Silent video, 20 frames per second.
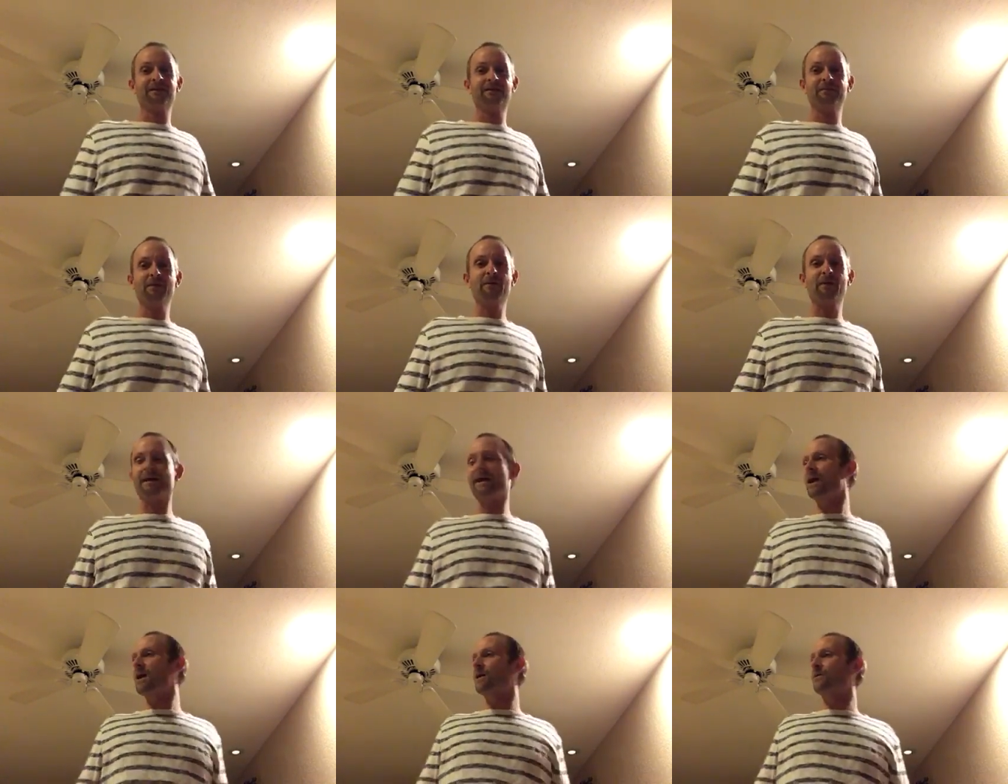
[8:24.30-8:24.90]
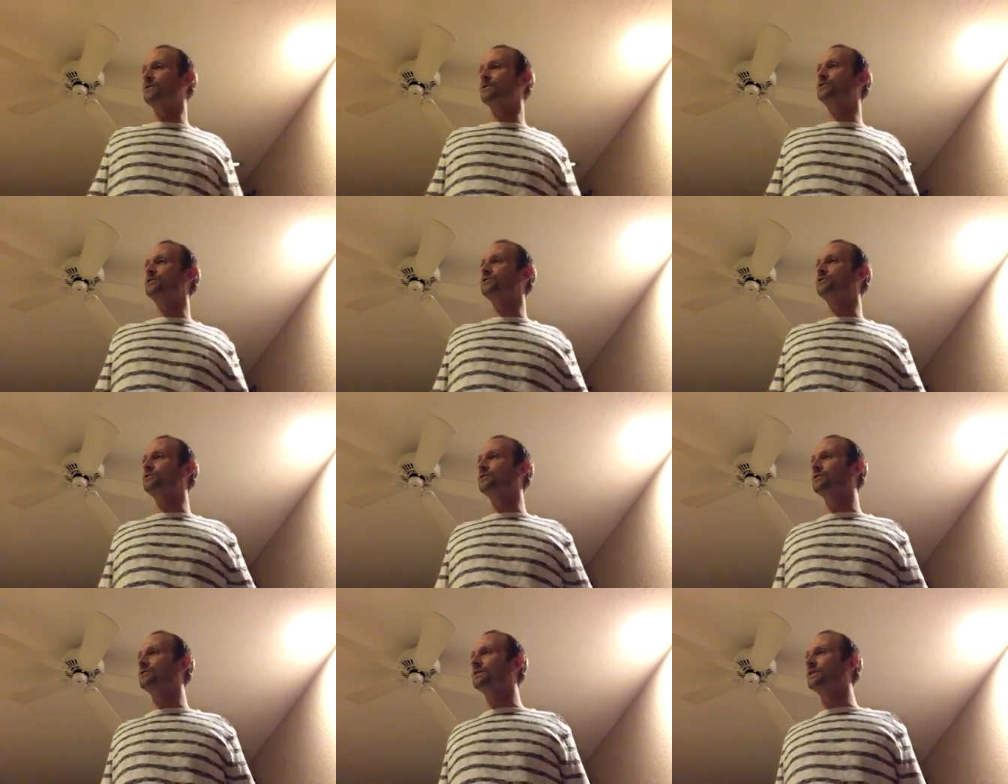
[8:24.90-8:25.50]
People are like, Eric, what'd you
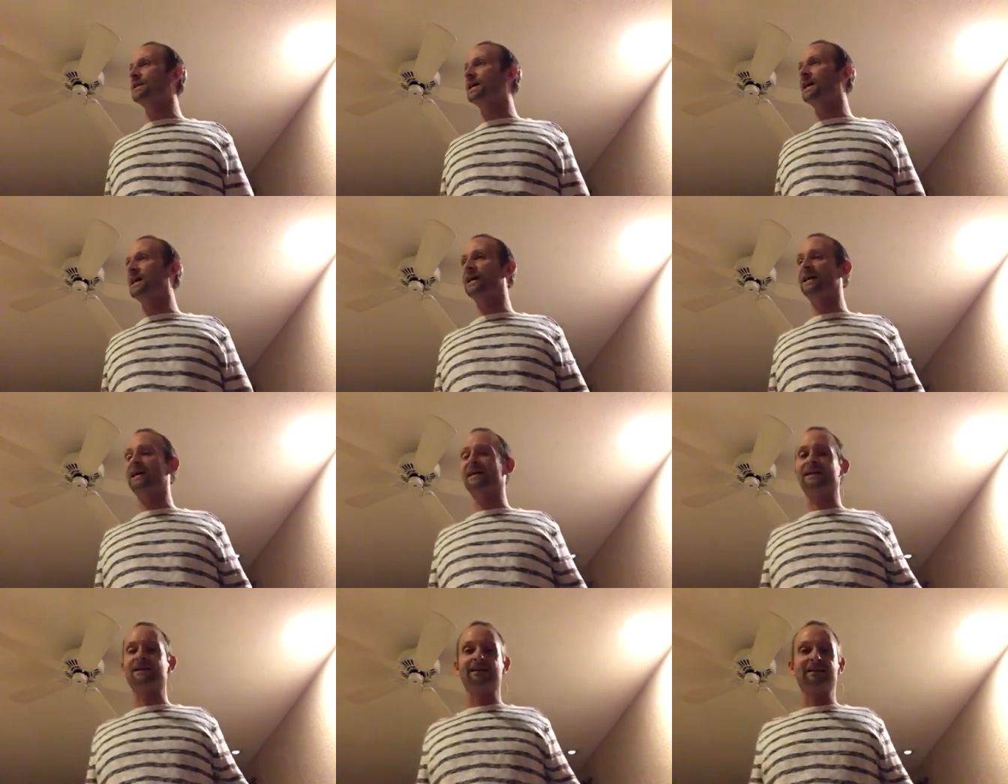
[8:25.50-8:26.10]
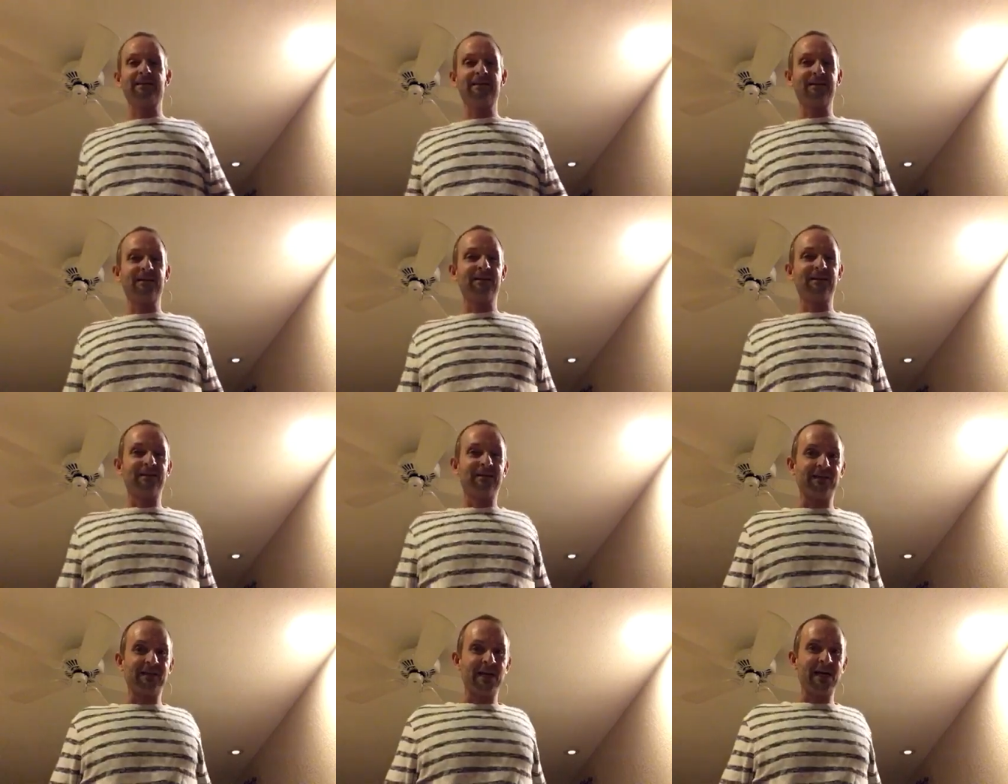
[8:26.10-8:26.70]
do today?
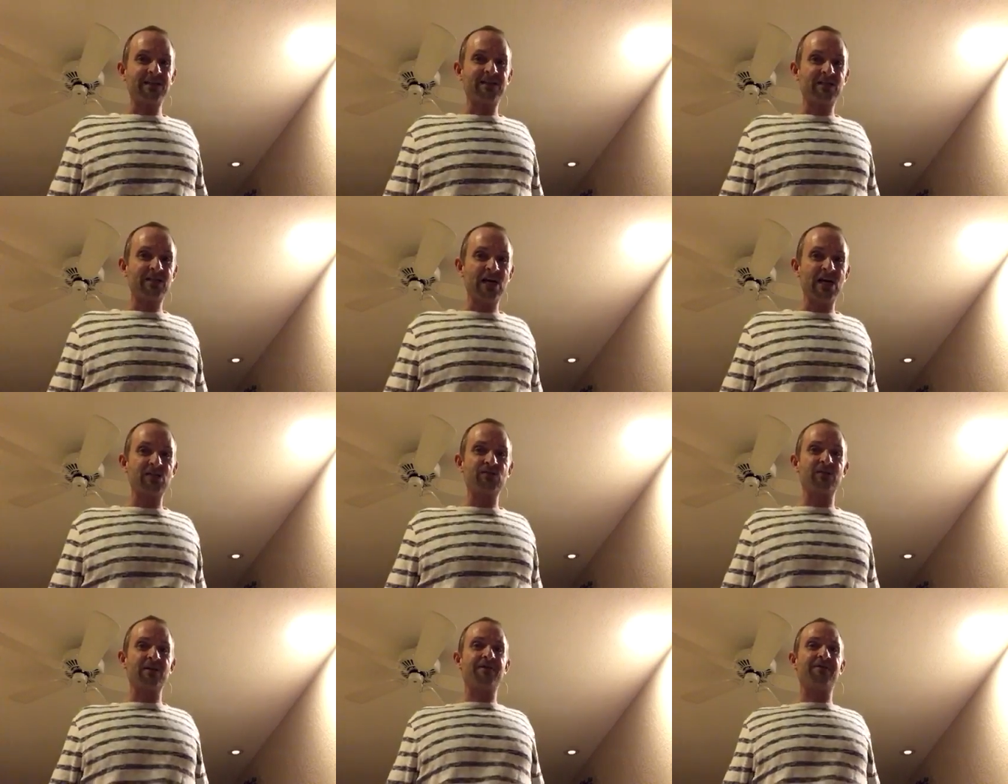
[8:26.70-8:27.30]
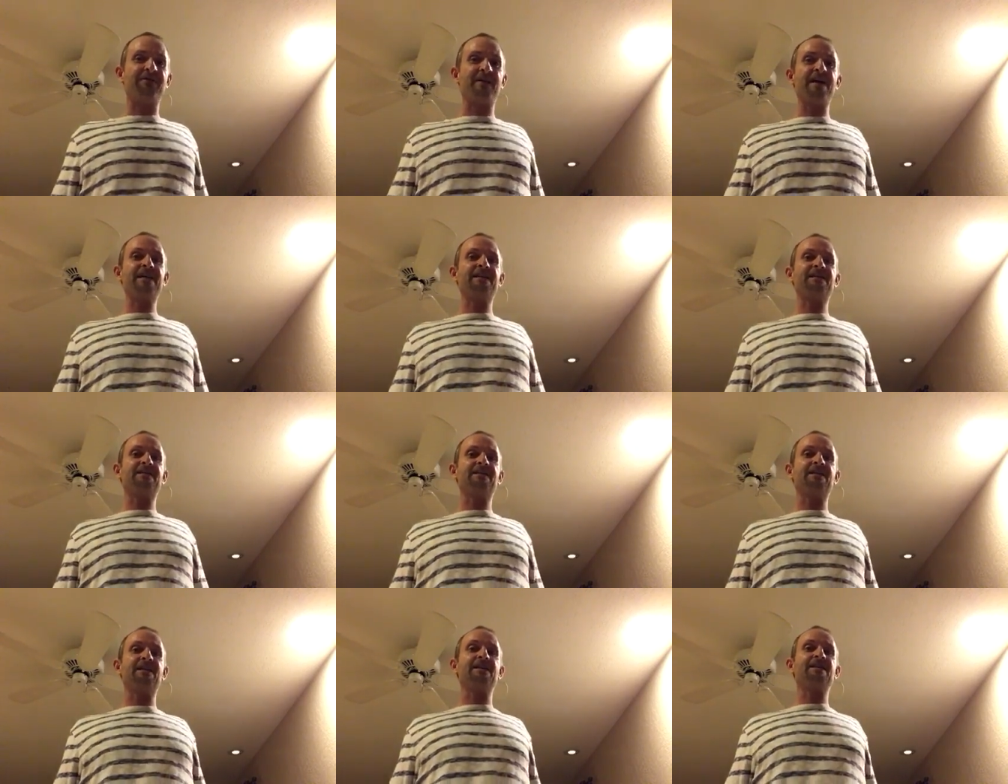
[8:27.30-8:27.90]
I scheduled a fight
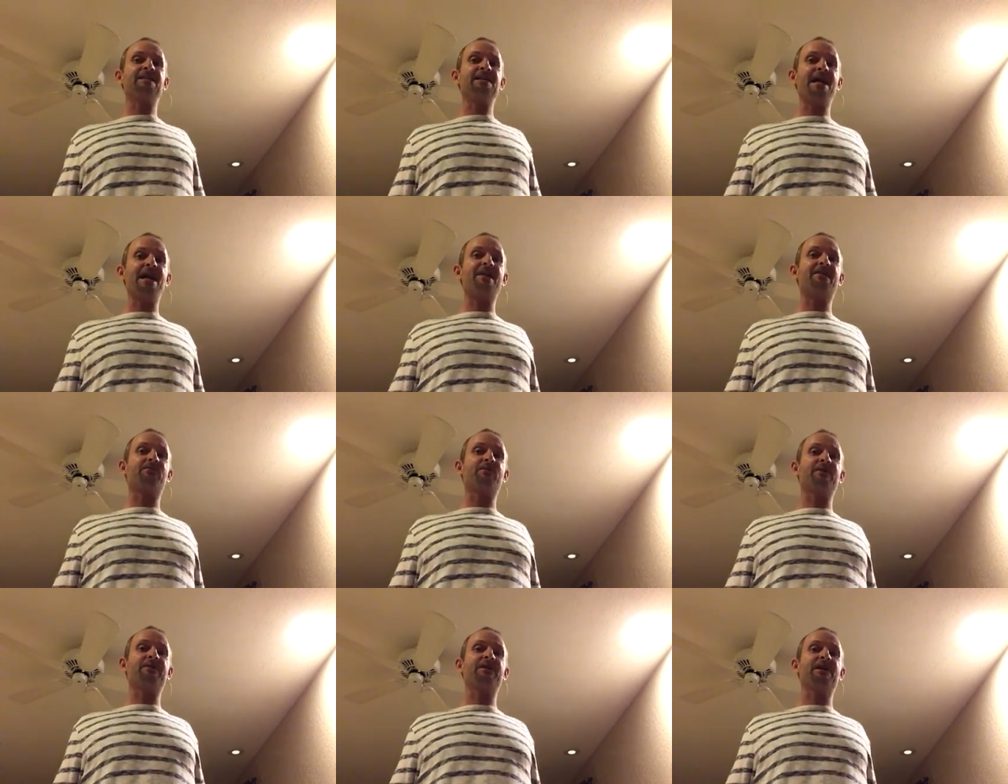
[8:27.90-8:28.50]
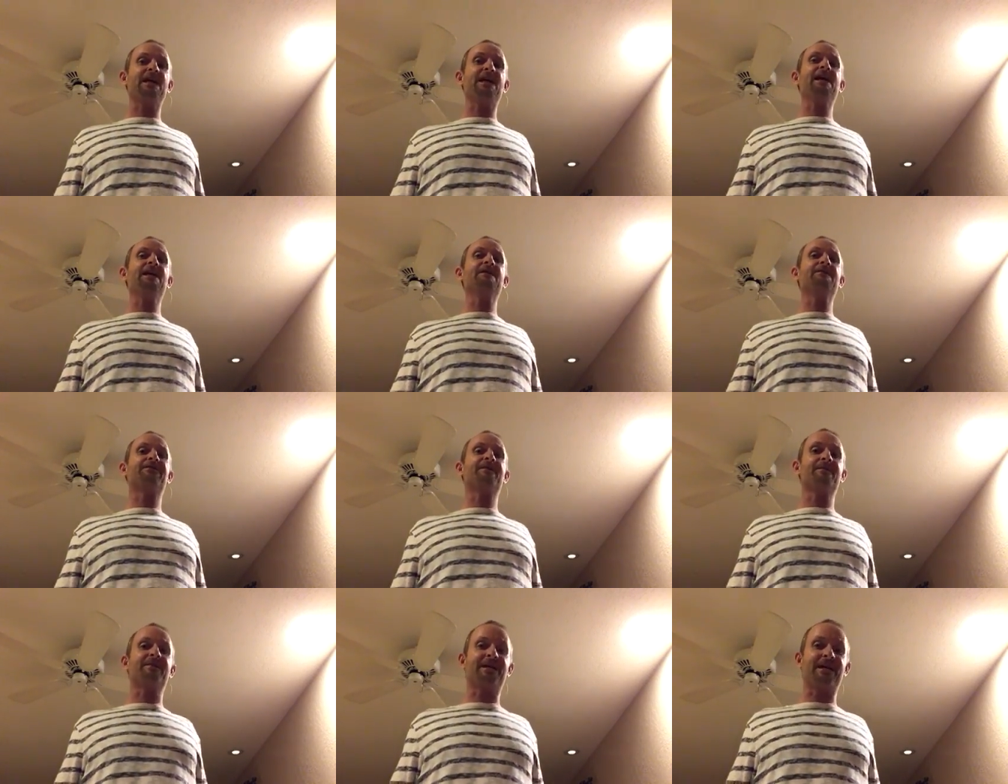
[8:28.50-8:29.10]
to the death with
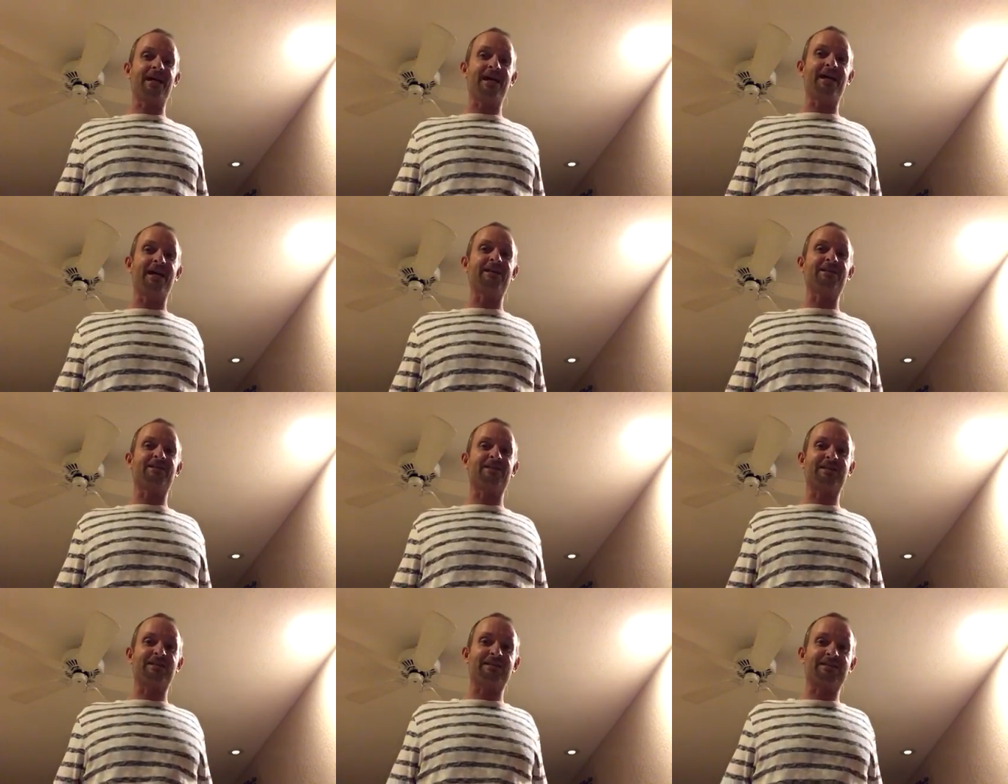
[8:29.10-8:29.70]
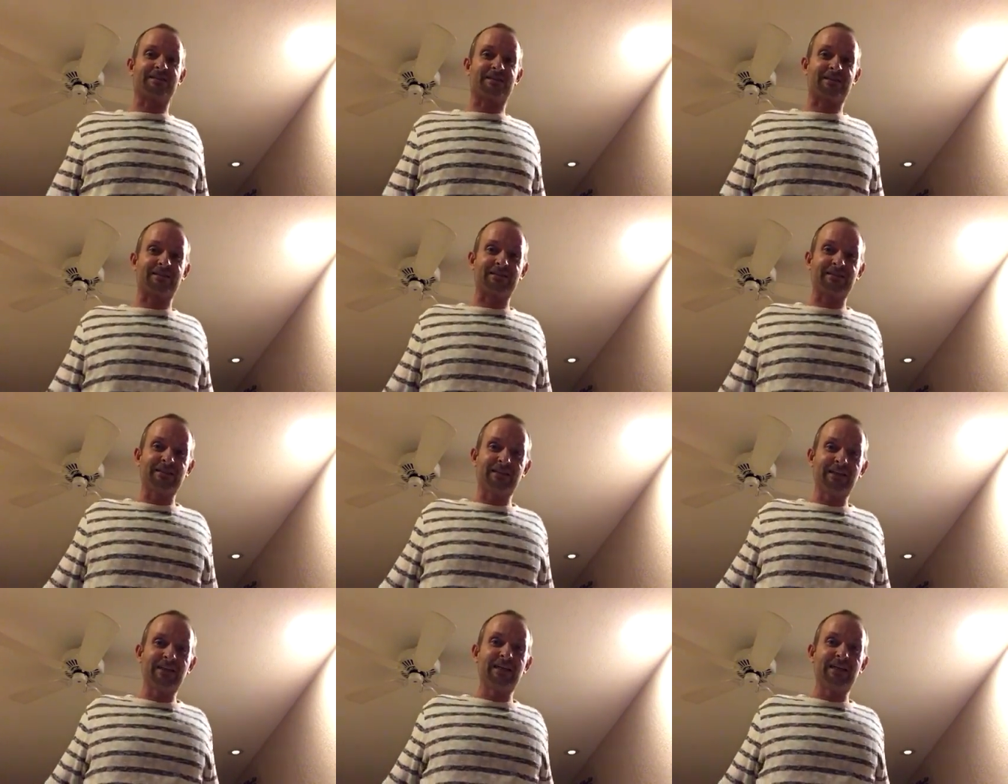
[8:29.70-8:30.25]
Ian from Kansas.